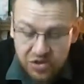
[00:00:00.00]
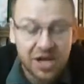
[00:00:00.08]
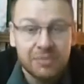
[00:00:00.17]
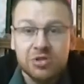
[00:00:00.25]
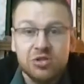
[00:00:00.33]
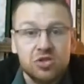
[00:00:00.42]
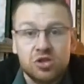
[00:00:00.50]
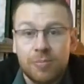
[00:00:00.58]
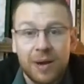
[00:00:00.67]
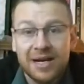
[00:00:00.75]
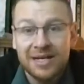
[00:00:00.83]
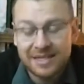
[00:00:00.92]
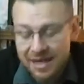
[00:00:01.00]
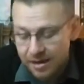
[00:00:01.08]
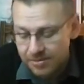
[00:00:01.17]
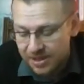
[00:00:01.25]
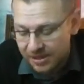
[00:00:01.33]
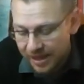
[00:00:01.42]
James can stop any
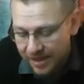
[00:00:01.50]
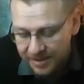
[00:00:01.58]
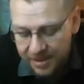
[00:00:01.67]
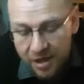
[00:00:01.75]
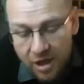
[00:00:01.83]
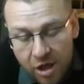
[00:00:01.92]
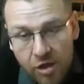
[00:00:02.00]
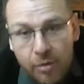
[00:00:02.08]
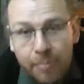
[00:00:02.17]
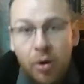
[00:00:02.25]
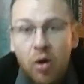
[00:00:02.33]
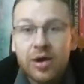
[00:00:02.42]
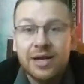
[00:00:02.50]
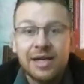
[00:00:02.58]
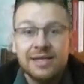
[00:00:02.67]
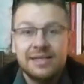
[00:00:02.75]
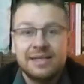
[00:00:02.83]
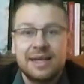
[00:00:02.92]
time he likes. The point
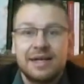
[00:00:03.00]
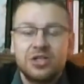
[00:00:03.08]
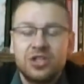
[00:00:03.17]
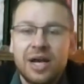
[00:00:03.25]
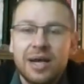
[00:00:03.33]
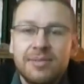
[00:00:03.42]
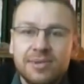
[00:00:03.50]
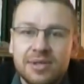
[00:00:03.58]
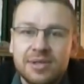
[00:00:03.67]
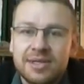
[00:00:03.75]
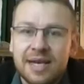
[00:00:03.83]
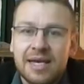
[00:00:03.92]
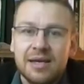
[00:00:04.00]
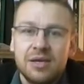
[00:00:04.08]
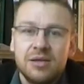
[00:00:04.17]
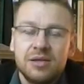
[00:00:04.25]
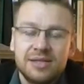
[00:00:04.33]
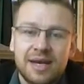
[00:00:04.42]
is that James has
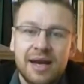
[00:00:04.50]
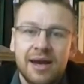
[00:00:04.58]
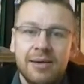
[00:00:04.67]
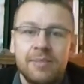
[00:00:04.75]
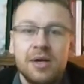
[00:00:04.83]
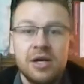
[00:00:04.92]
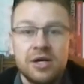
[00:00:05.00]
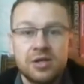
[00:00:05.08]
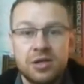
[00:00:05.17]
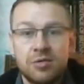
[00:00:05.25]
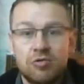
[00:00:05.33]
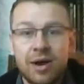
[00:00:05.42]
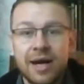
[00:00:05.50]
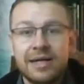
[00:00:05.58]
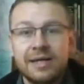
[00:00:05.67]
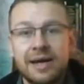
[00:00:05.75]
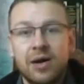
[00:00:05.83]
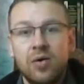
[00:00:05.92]
taken the time to
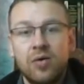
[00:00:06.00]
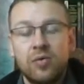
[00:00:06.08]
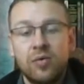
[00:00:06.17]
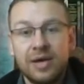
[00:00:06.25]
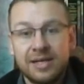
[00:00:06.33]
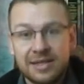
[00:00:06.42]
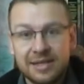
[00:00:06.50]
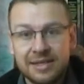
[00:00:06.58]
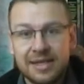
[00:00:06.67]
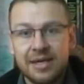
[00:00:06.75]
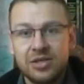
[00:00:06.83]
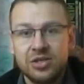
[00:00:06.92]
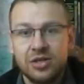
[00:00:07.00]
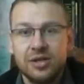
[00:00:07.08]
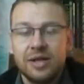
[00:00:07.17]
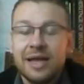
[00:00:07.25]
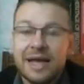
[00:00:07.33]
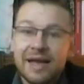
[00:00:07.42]
write down his intention.
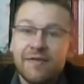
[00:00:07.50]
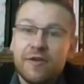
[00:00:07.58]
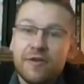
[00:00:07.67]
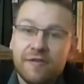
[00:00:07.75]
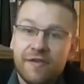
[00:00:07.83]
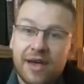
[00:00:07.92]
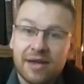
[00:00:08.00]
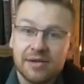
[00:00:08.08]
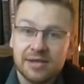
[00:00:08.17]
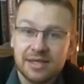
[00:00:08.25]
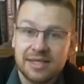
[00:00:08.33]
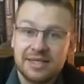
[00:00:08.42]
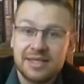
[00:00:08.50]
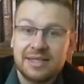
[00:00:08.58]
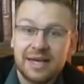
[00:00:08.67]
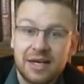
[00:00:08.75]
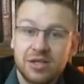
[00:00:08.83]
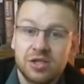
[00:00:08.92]
If he fails in his
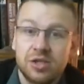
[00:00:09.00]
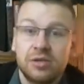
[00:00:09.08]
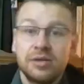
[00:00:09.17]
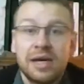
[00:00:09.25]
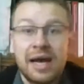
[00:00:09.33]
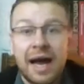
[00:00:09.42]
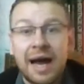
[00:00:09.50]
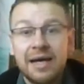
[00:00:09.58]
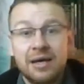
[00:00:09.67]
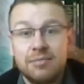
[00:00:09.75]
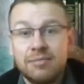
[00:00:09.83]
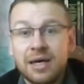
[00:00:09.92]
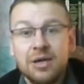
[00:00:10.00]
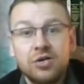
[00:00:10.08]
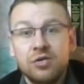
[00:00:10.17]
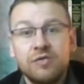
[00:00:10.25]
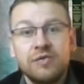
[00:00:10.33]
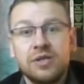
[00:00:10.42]
intention, I can make
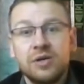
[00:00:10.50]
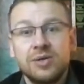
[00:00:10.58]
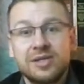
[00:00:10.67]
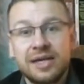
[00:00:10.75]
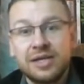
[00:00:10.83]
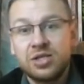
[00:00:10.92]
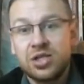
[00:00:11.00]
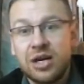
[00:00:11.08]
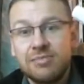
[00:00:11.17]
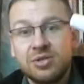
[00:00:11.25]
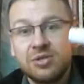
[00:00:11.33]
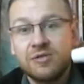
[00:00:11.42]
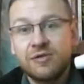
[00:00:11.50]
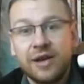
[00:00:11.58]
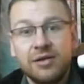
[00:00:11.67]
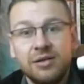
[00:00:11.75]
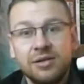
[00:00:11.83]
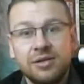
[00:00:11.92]
another video and say James has
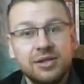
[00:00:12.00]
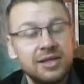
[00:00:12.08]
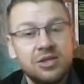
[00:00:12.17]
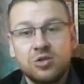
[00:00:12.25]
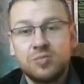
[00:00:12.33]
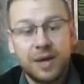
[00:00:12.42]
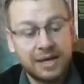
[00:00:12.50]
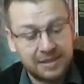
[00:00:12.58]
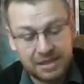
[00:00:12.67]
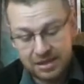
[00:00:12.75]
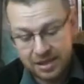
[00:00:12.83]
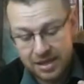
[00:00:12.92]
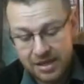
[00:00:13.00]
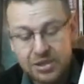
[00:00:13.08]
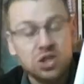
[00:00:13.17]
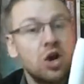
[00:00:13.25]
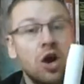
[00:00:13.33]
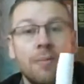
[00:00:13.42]
failed. He just basically is
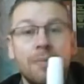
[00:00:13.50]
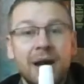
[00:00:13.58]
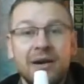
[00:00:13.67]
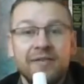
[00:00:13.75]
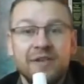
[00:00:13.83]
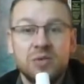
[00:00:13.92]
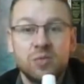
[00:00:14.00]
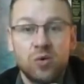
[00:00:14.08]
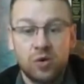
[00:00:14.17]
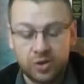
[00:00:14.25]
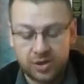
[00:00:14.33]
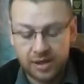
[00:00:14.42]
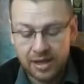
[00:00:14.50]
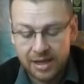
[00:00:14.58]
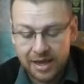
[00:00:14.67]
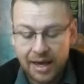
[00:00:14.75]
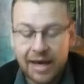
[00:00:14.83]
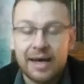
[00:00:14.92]
not a man of his word.
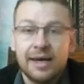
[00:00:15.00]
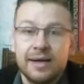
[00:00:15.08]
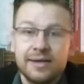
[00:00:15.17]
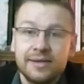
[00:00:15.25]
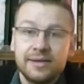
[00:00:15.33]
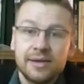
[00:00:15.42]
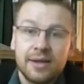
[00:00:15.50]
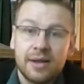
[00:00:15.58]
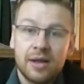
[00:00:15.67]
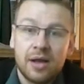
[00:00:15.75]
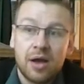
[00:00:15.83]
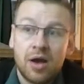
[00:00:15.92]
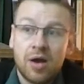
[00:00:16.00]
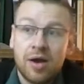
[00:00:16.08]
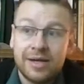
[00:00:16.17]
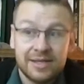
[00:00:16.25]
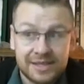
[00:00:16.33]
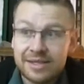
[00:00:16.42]
And
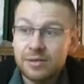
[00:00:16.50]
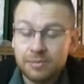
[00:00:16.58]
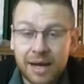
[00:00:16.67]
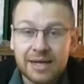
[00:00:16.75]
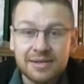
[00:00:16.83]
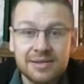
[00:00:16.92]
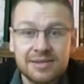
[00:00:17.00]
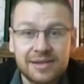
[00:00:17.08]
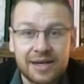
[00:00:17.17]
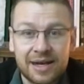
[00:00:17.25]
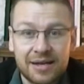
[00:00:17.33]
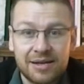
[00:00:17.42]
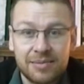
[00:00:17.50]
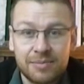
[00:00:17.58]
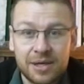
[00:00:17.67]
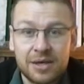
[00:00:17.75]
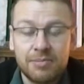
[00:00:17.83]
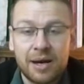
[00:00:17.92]
It still matters today, I think,
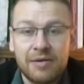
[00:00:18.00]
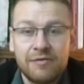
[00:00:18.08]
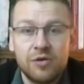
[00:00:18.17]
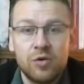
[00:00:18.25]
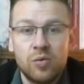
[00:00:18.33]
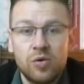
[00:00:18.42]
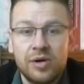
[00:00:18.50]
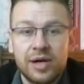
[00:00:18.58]
being a man of your word.